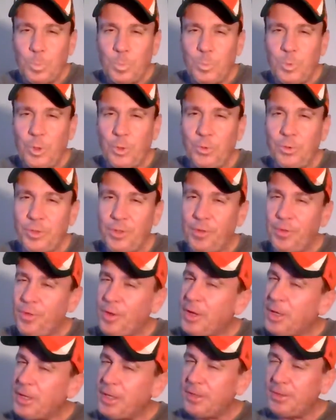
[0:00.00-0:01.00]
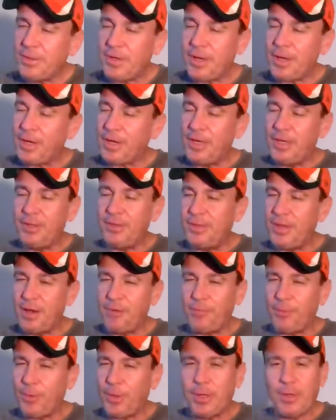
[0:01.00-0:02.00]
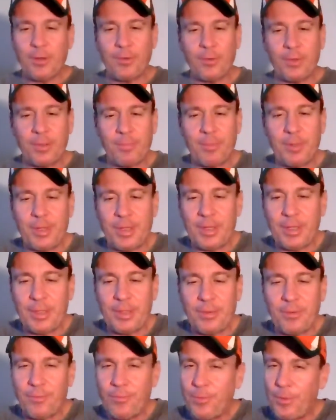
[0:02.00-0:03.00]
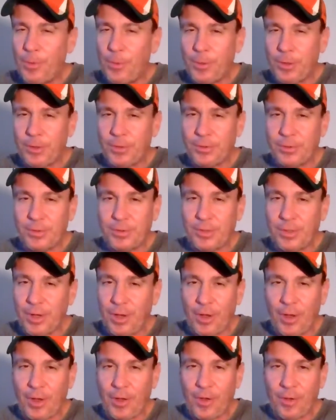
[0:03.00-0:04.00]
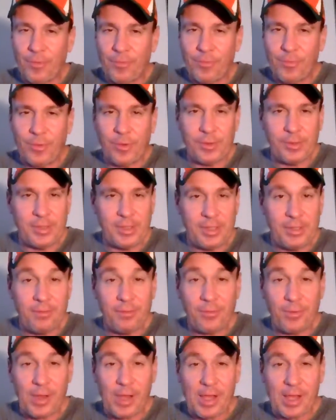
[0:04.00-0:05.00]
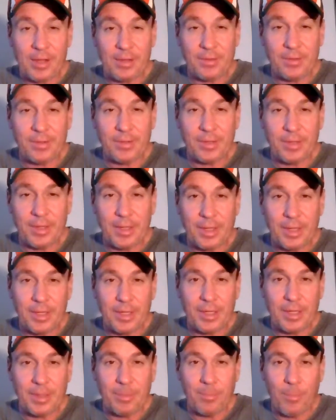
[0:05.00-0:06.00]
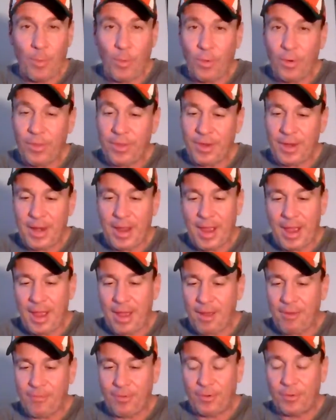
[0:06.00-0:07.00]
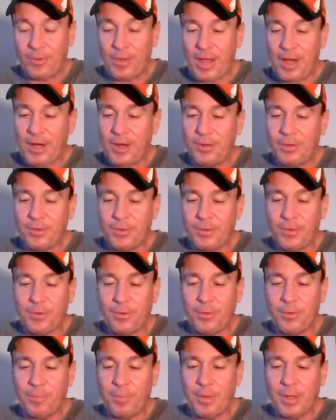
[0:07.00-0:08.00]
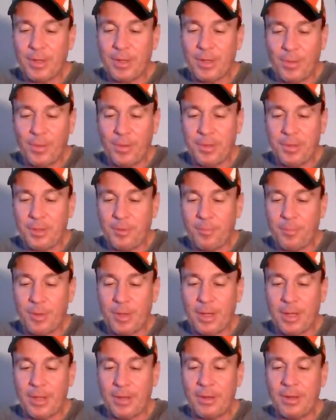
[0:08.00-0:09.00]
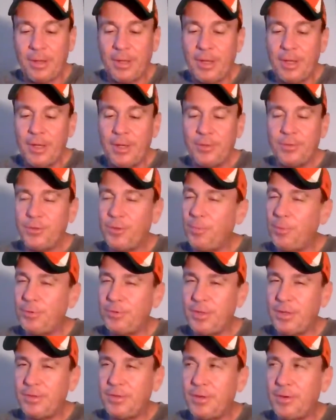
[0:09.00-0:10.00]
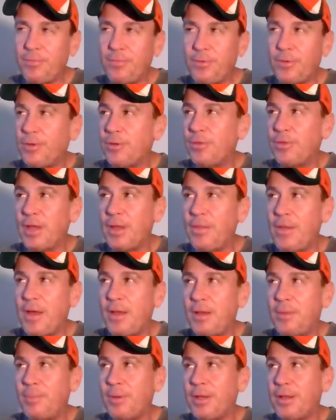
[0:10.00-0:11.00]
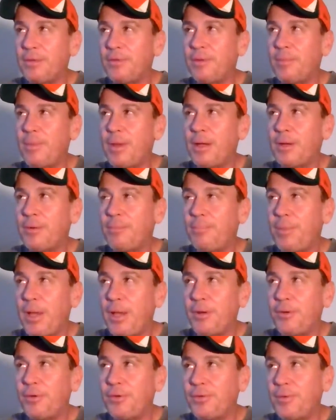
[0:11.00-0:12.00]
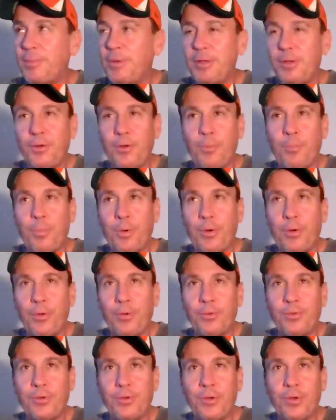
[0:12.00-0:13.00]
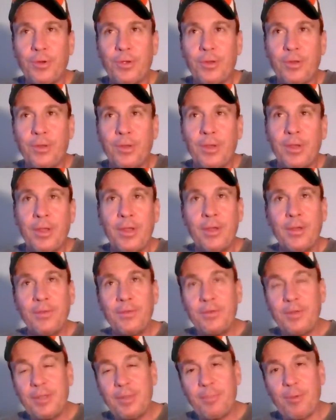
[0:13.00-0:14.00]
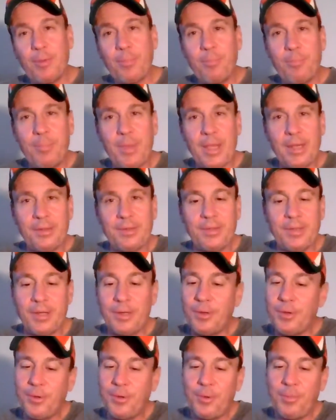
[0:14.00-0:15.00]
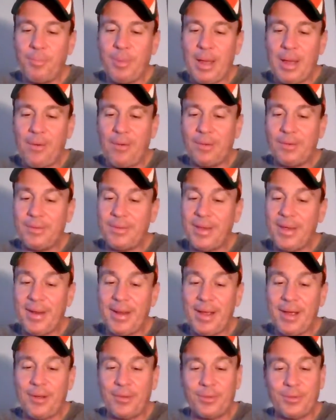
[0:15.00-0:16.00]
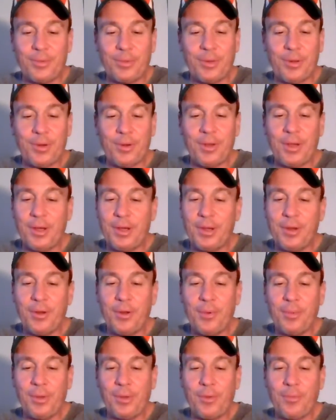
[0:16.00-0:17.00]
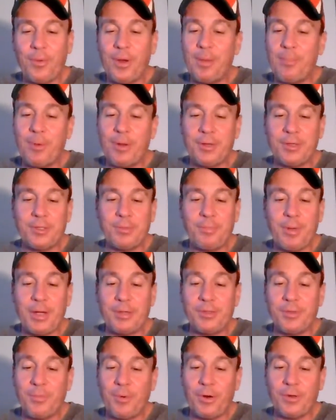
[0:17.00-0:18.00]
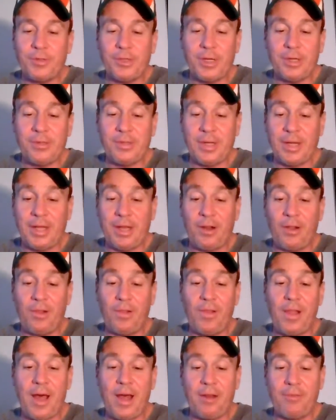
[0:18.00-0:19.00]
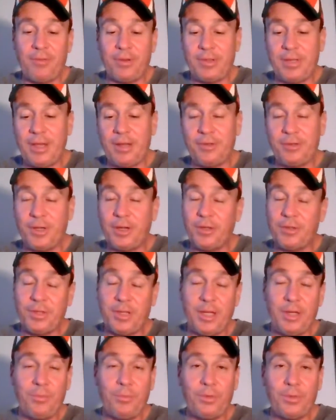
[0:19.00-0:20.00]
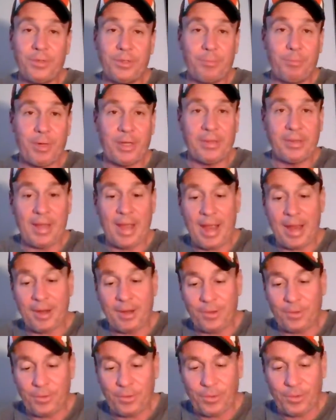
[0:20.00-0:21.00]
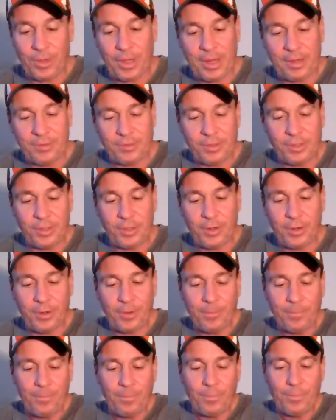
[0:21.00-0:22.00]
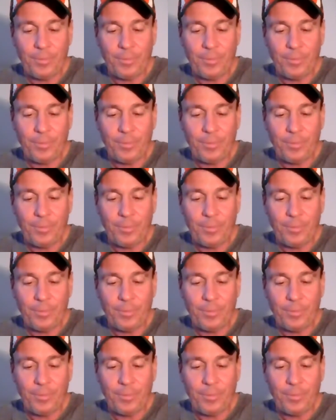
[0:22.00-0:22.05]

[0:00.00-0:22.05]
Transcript: Don't you think he's definitely going to be the focus of the defense more than ever? That concerns me a little bit. It's almost as if they line up against the Bengals. I mean, you know Burrow's good. See, but Mixon could balance that out. So it can go either way, but expect Jamar Chase to get a lot of attention because he was spectacular last year.